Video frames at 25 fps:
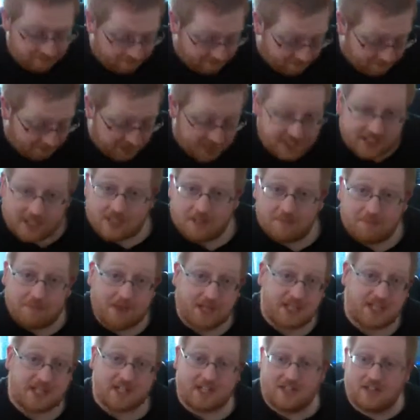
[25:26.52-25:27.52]
It's
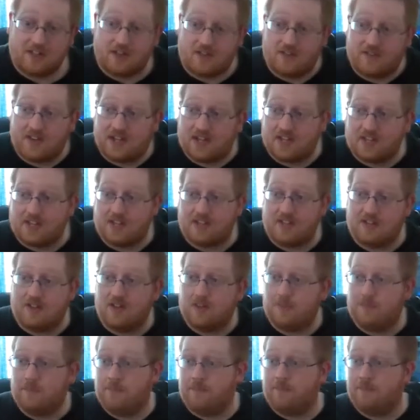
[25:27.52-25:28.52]
basically sort of like
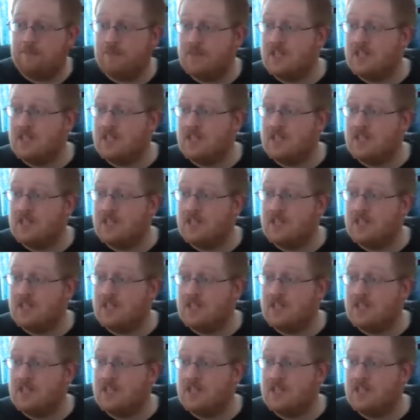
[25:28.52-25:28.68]
an